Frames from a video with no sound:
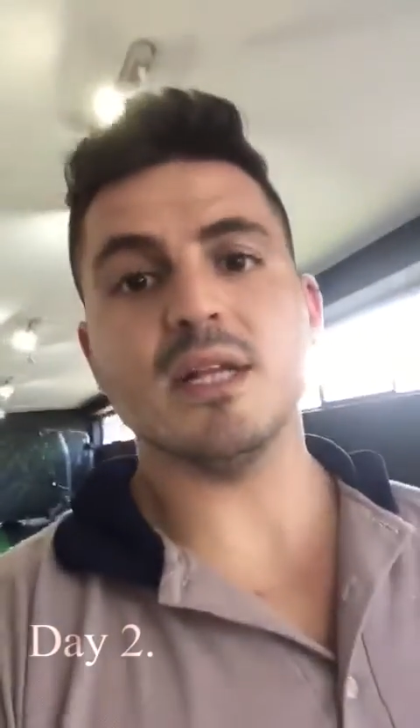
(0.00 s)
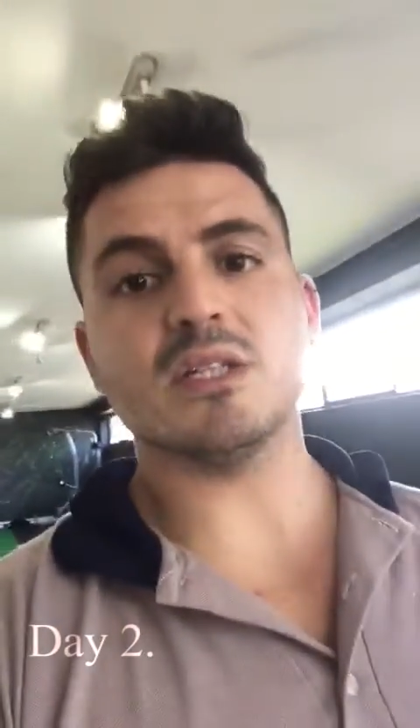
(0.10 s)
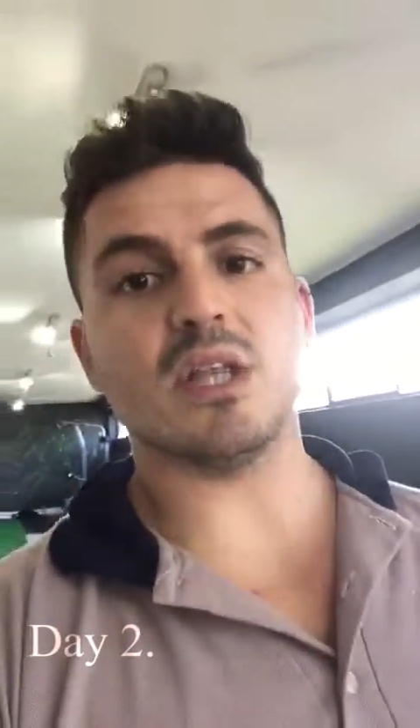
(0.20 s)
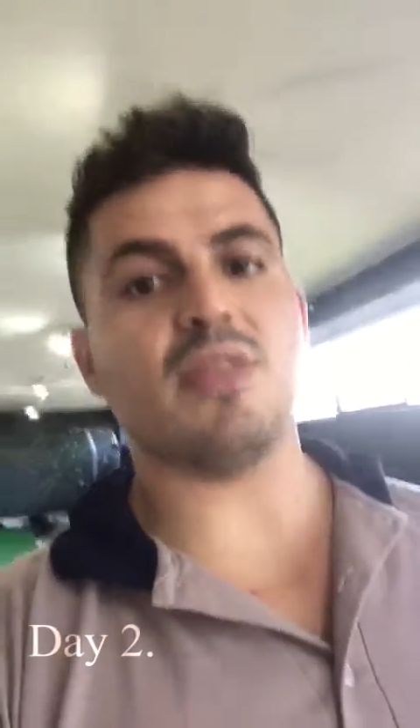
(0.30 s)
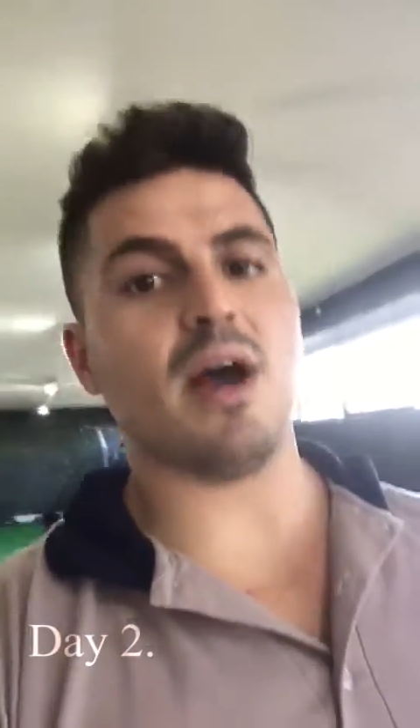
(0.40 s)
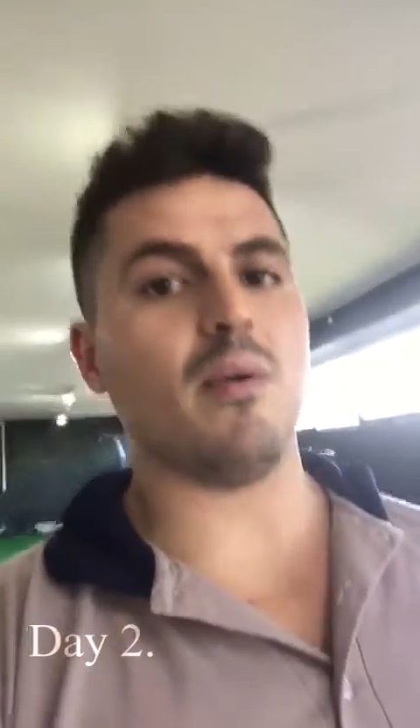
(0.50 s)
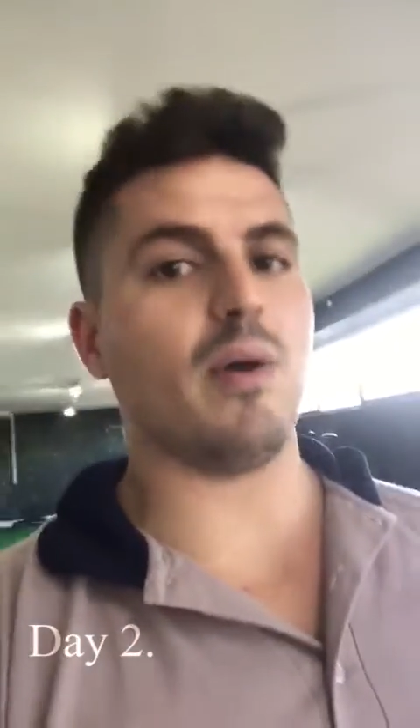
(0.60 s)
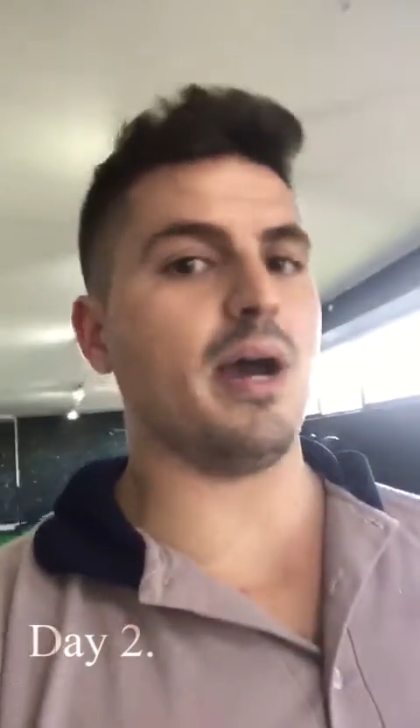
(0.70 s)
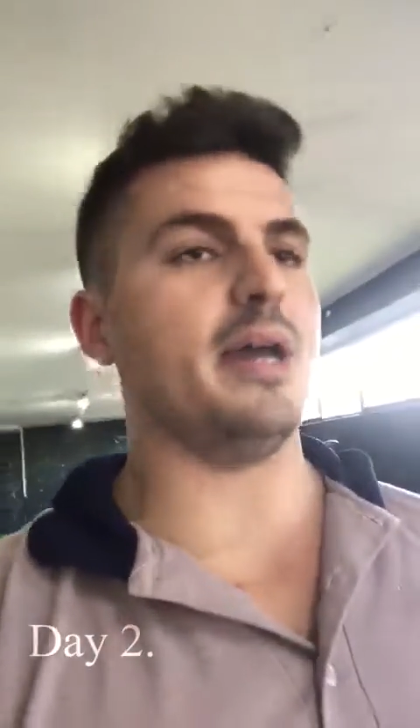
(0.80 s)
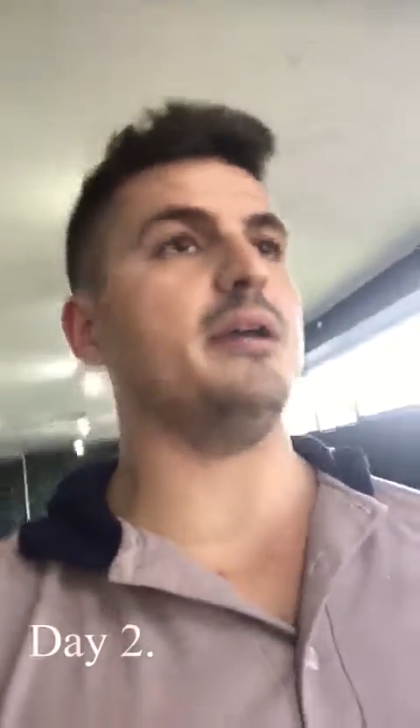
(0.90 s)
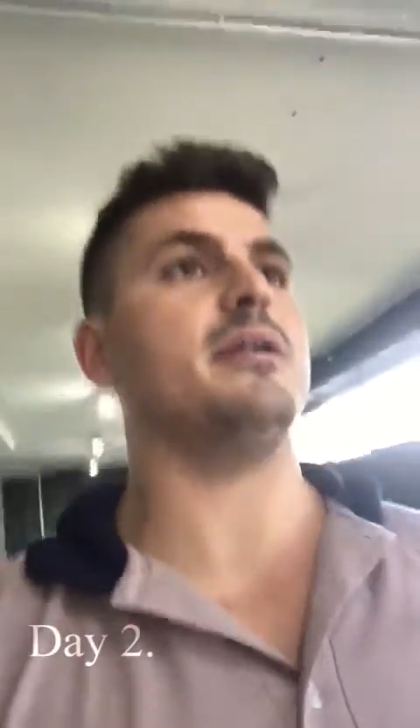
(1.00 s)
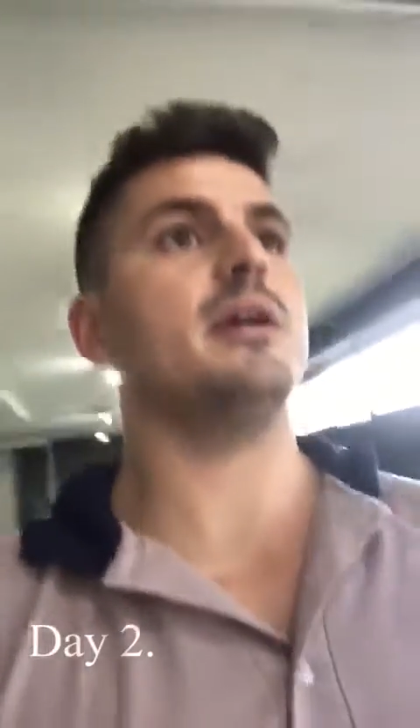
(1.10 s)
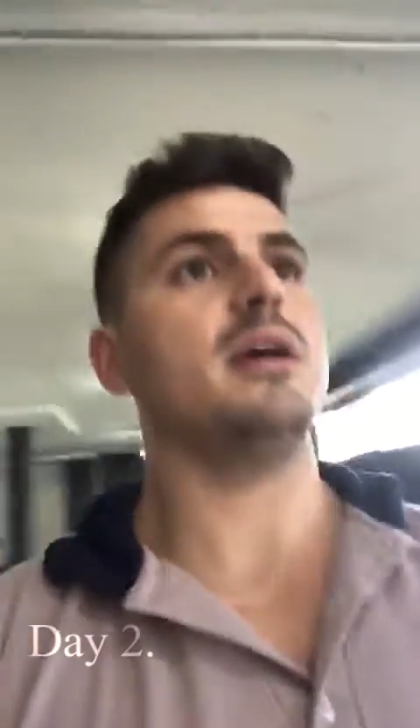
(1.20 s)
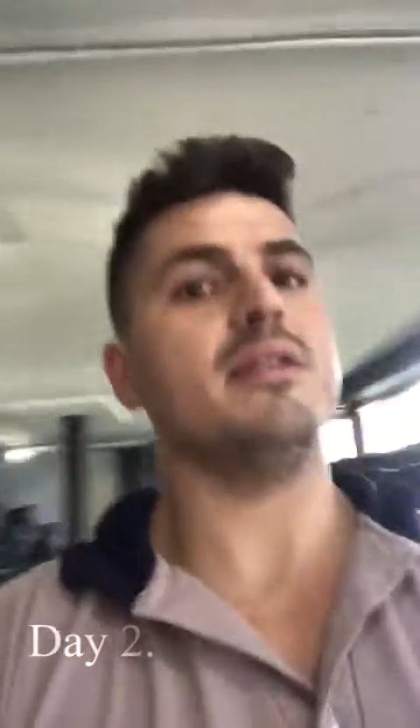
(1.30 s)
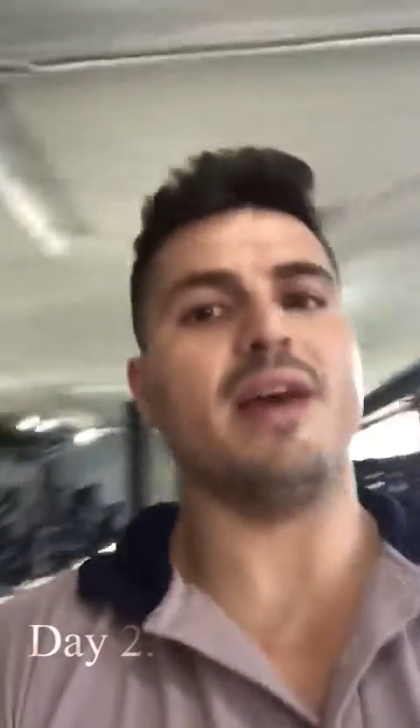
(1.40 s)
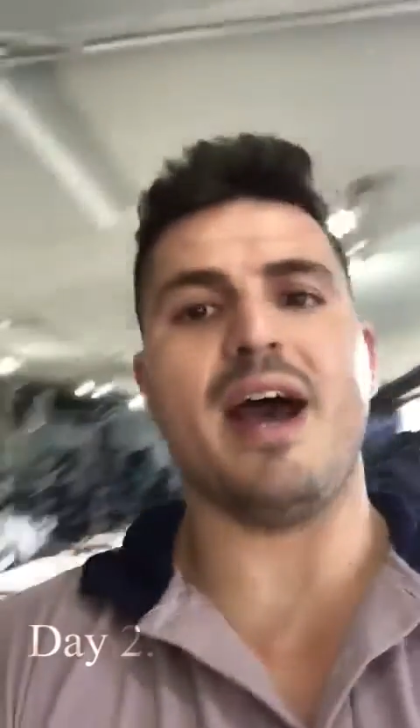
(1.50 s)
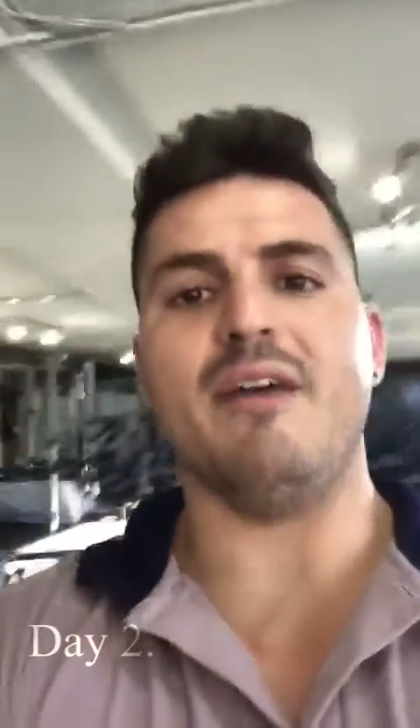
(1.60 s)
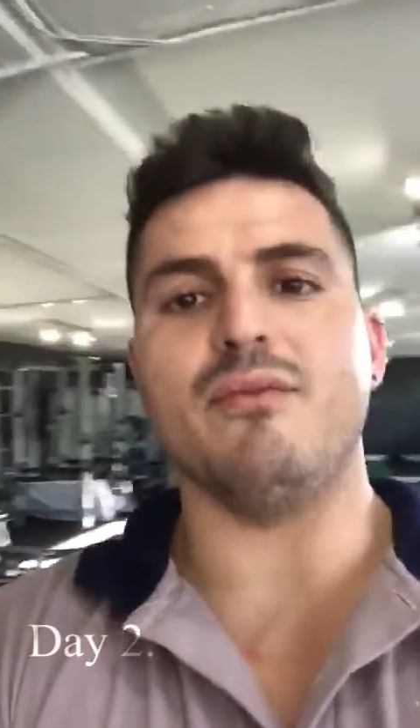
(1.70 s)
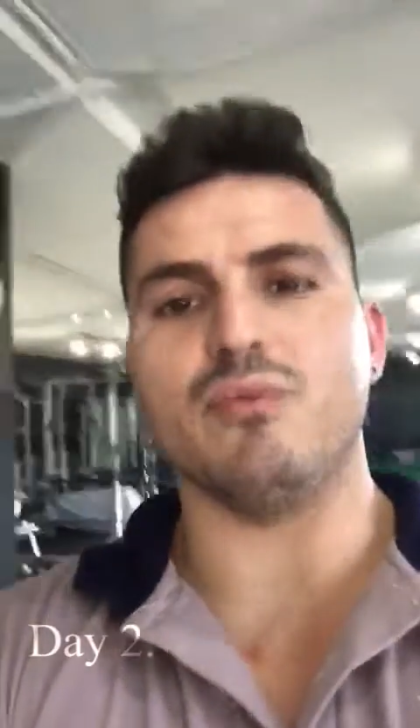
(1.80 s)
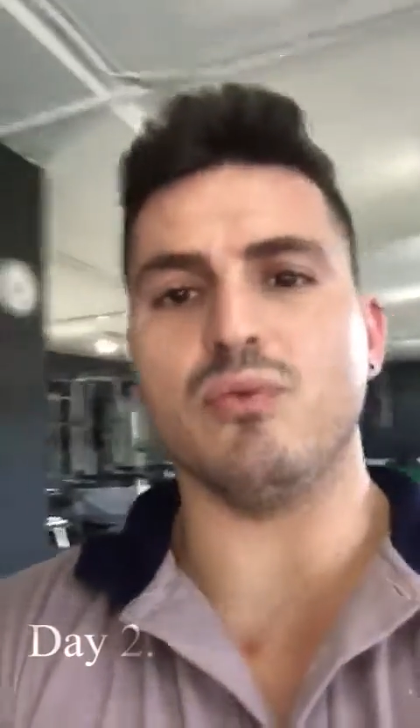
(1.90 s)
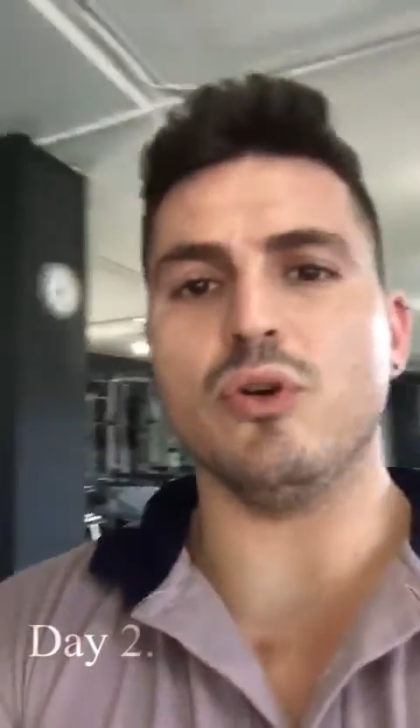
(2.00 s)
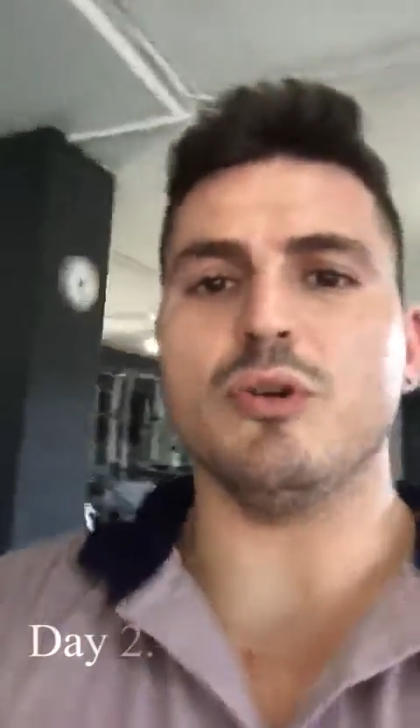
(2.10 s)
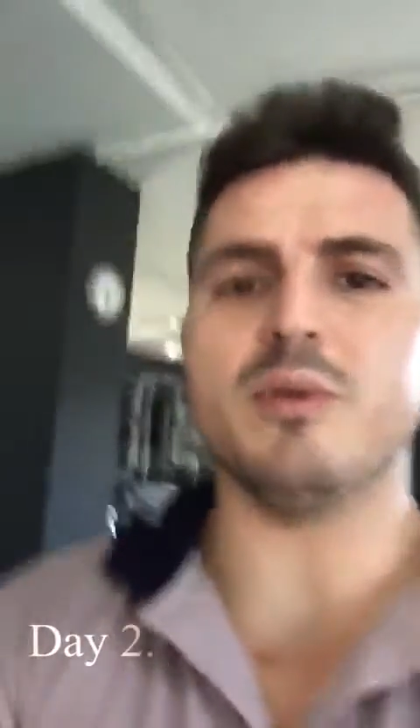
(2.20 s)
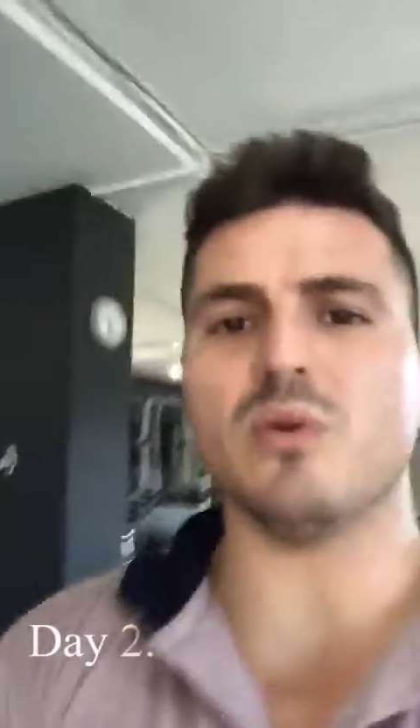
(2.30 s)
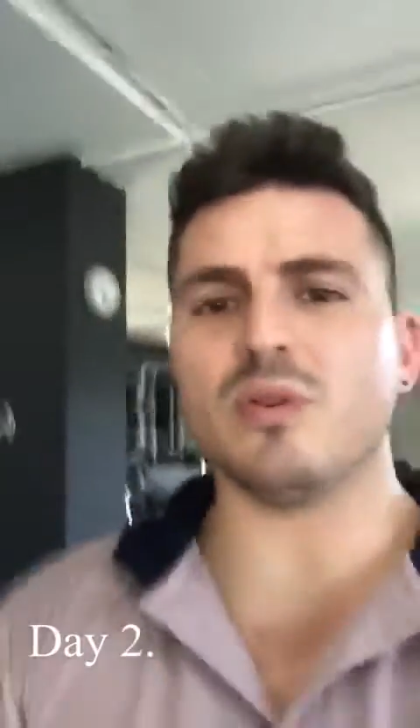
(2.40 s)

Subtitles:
so that way they have room and